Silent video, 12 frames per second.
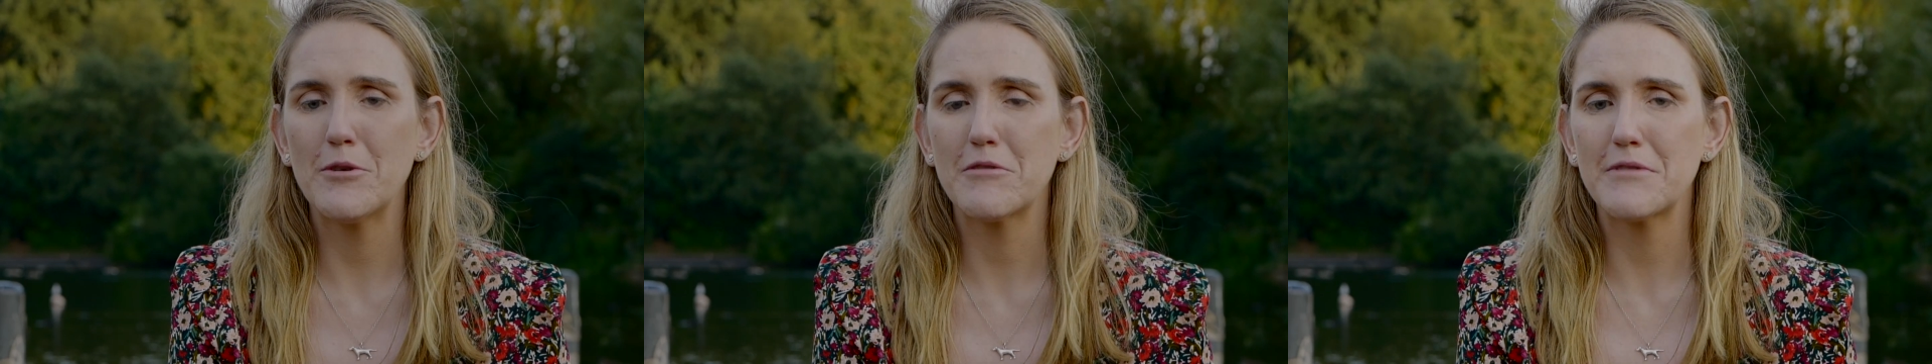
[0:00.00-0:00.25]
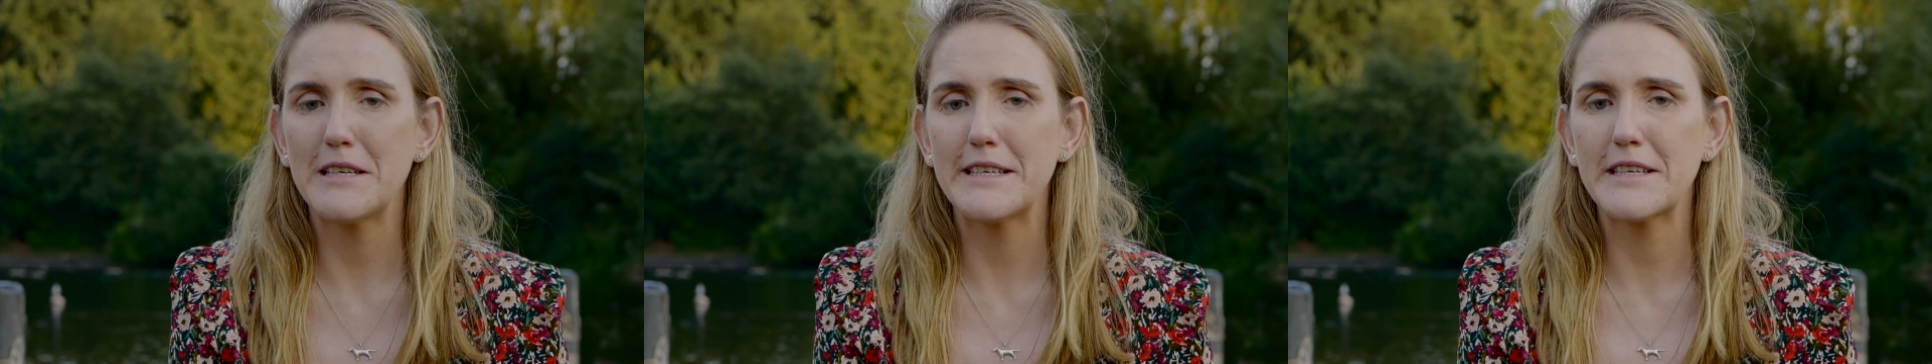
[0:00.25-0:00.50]
were
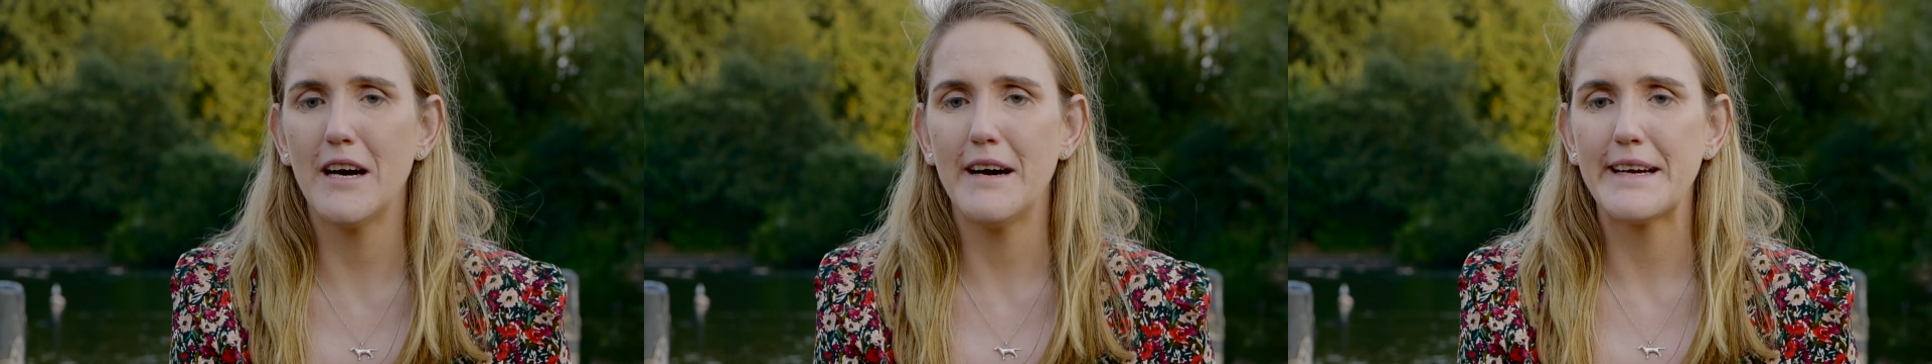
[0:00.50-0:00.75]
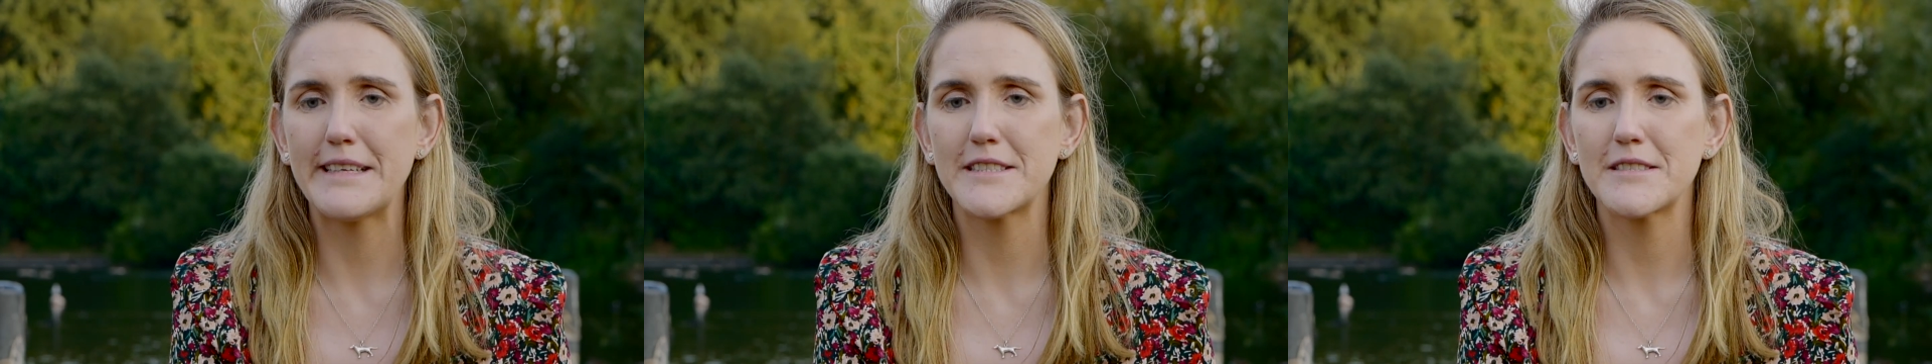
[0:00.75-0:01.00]
really
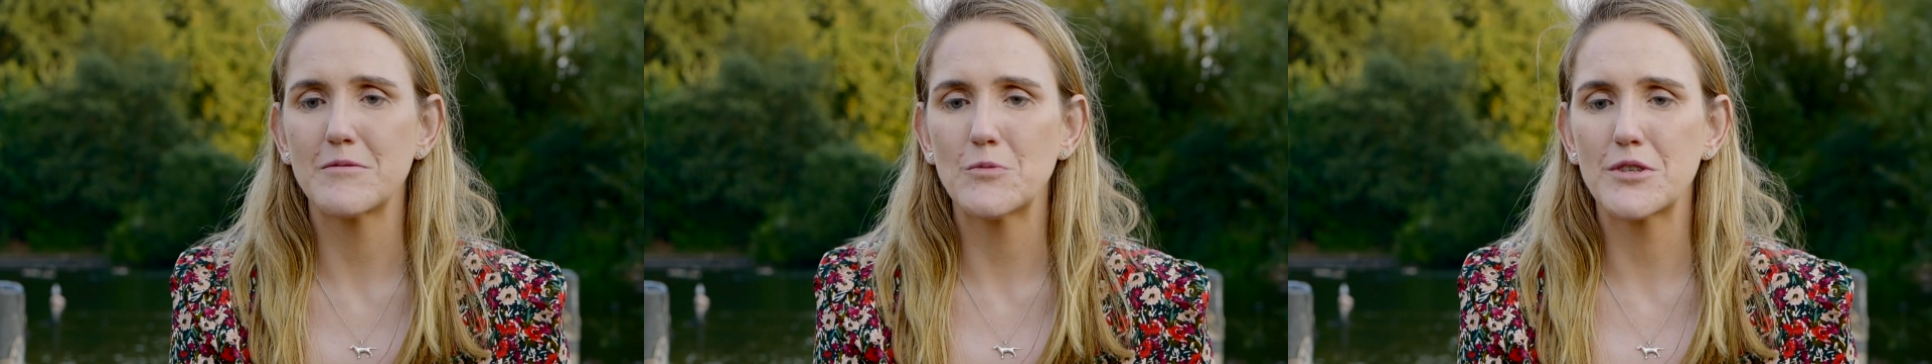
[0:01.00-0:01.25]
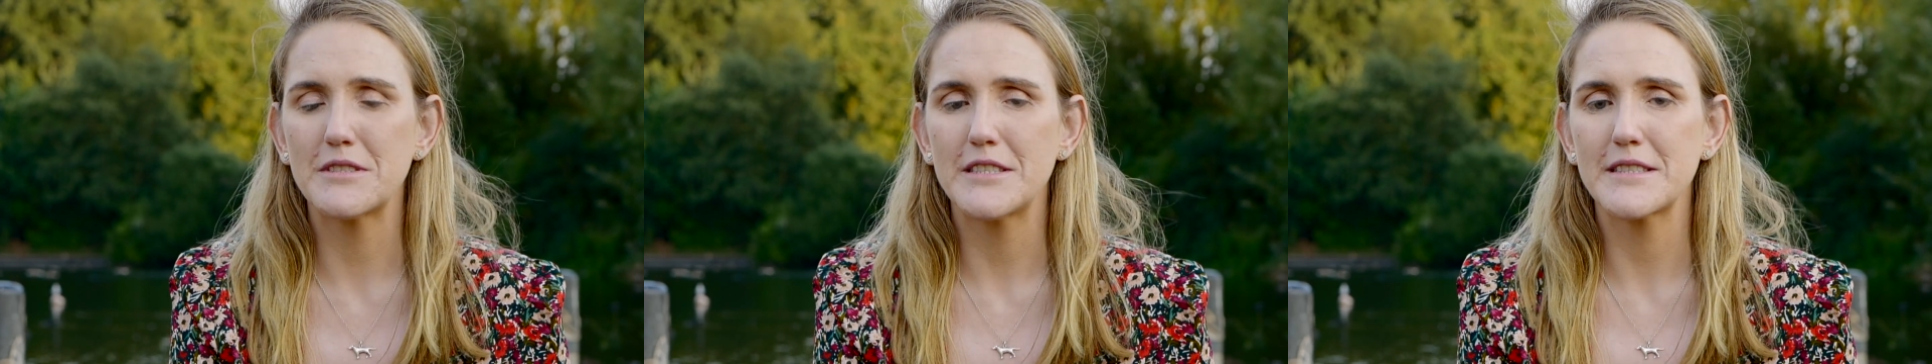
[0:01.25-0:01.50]
kind and
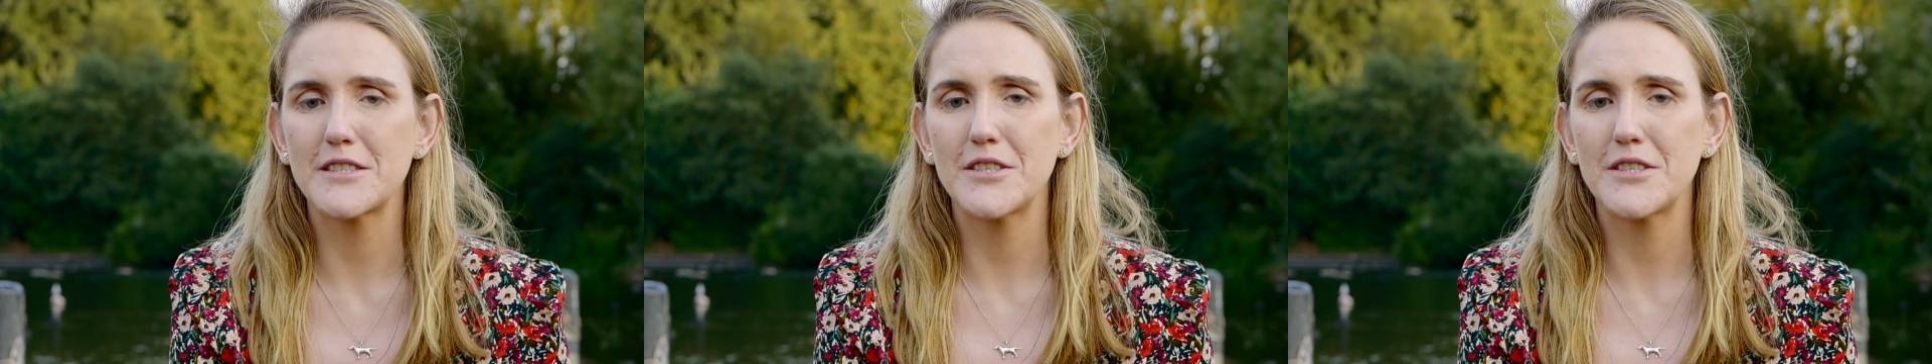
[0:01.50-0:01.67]
wanting